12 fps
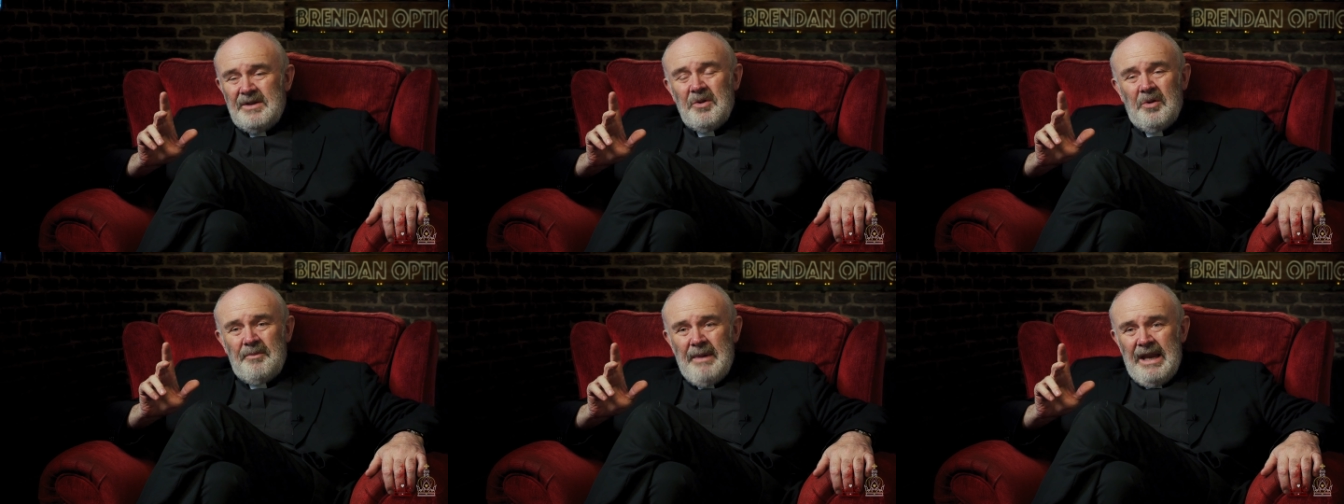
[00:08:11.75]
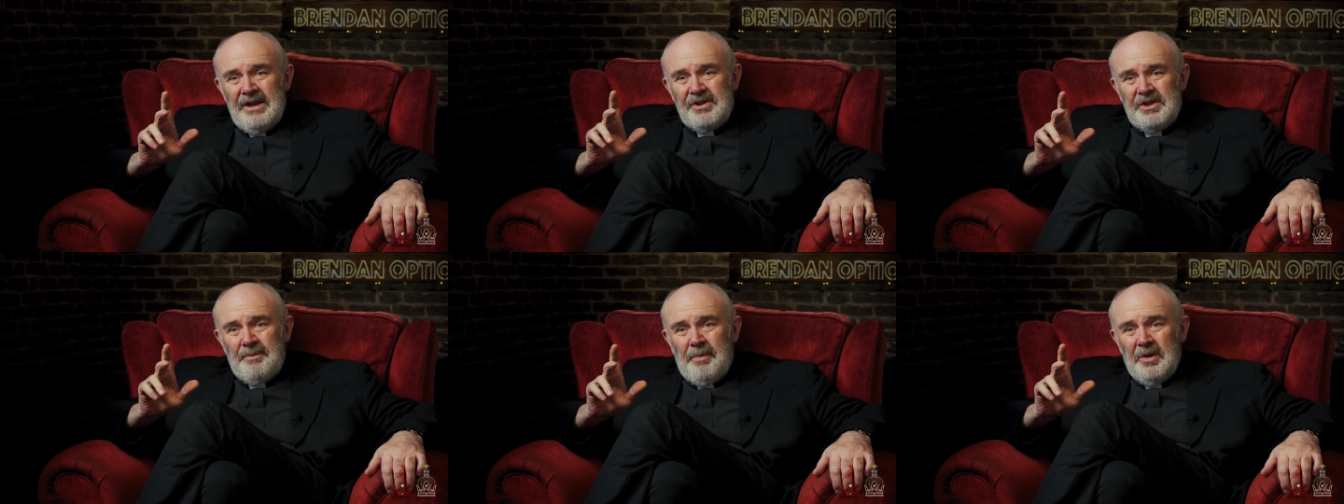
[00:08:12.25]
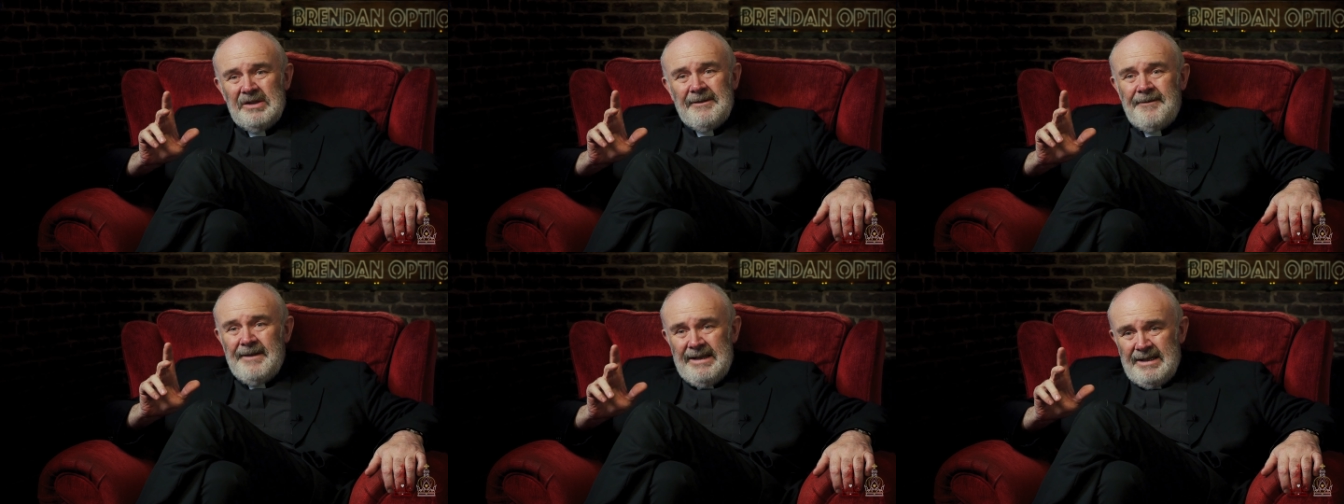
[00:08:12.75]
you could manage to pull
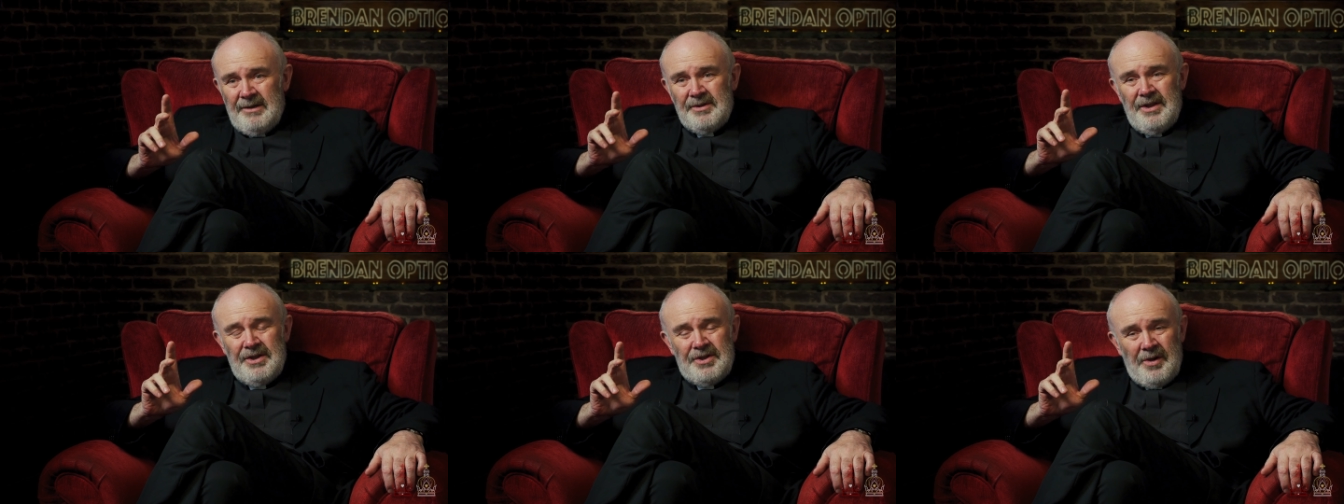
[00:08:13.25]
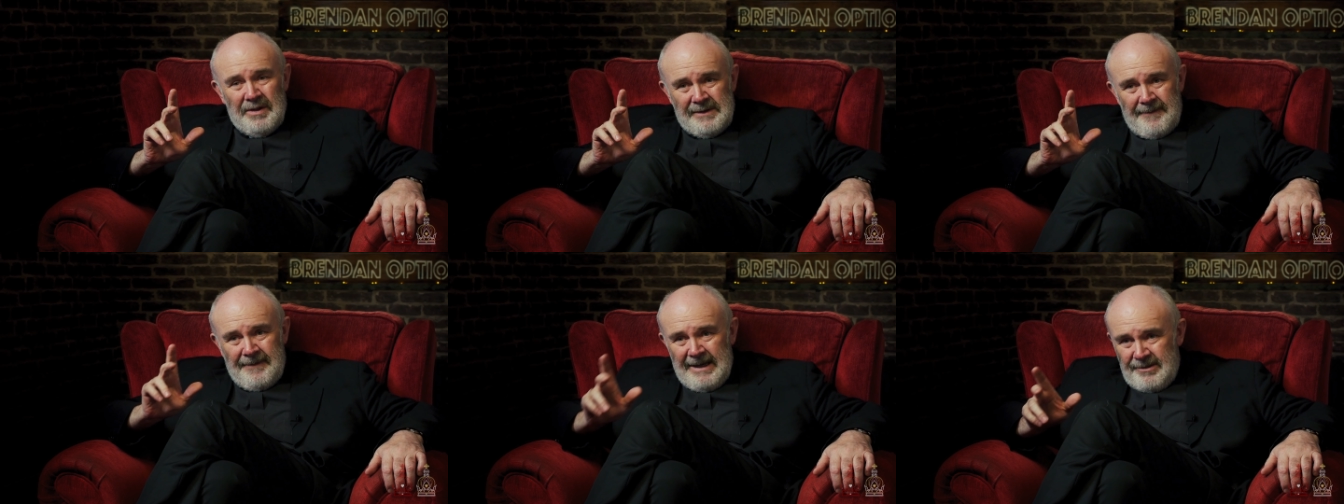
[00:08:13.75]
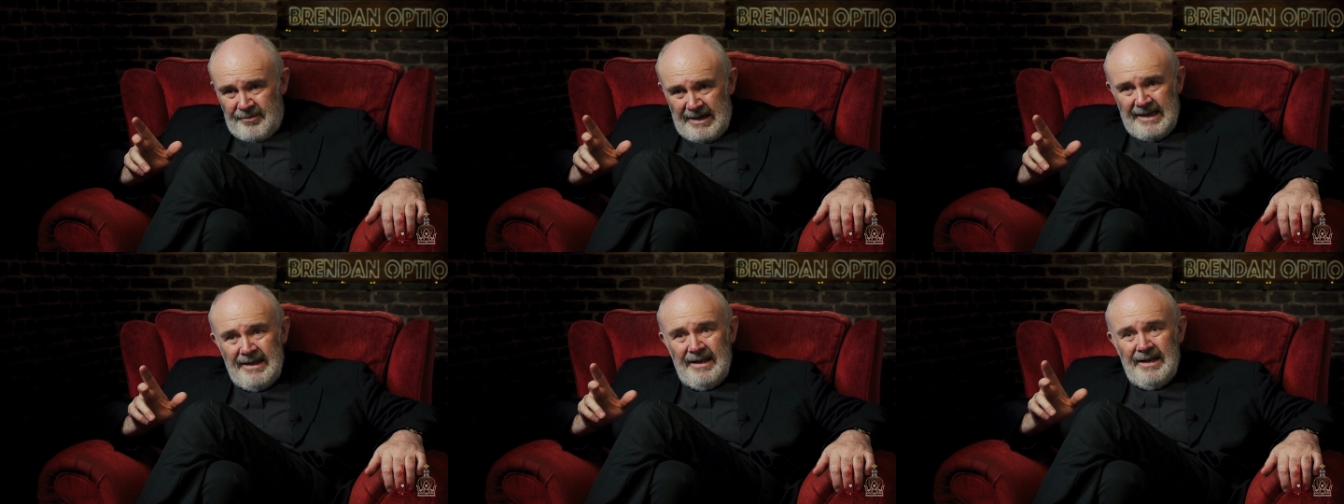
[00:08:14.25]
defeat out of the jaws of victory
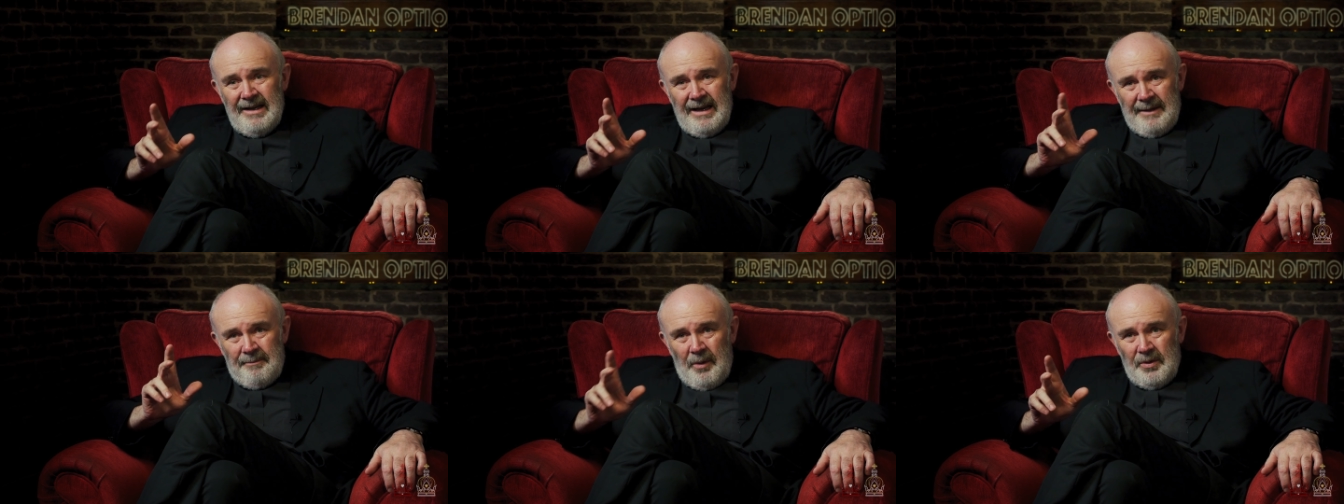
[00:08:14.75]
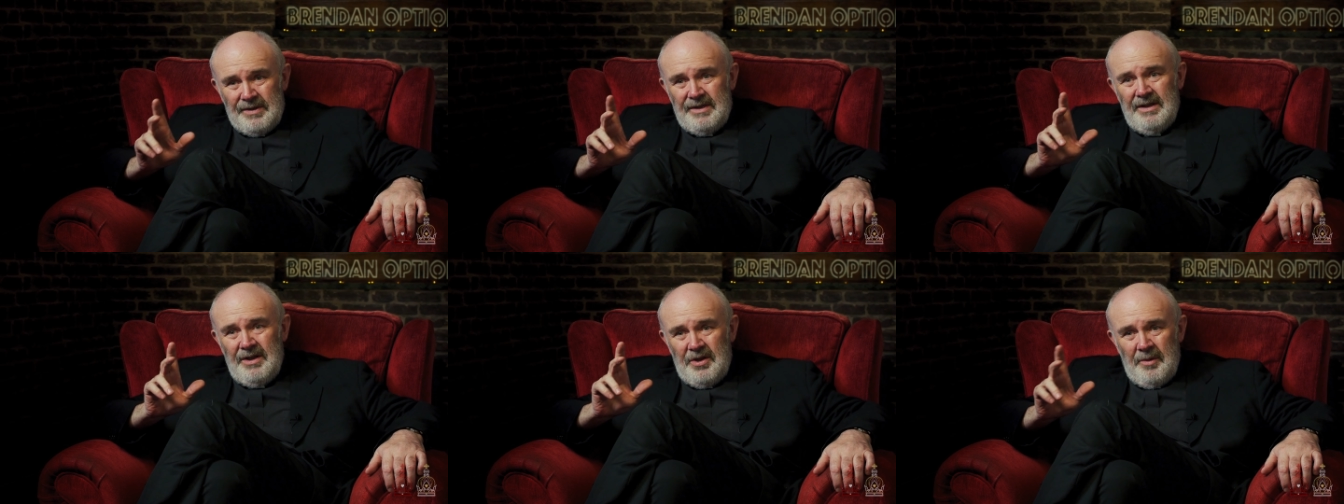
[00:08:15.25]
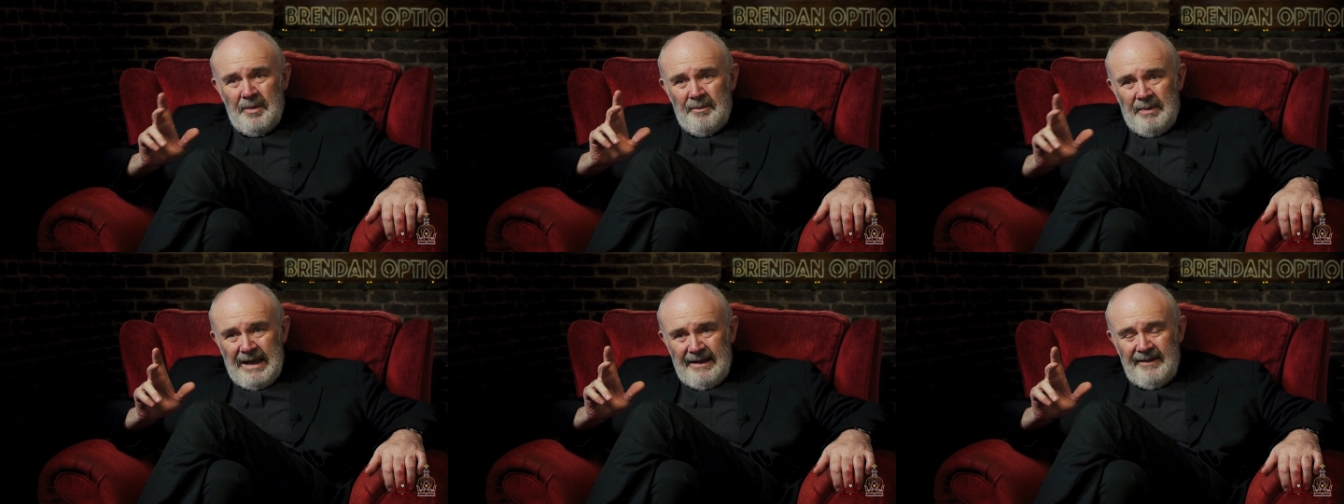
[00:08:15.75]
like most human
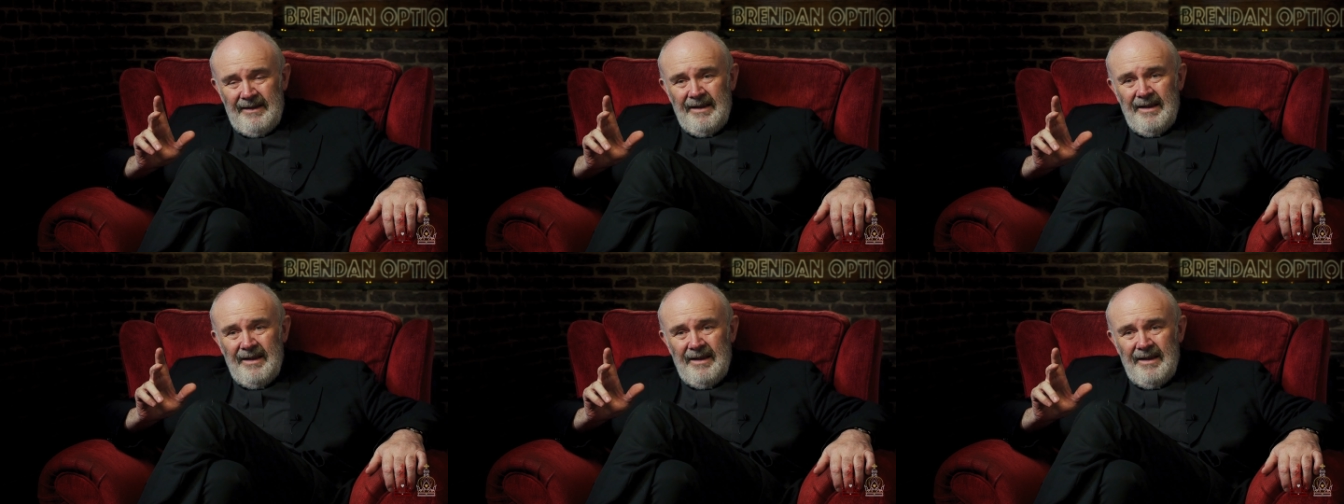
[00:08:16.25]
beings.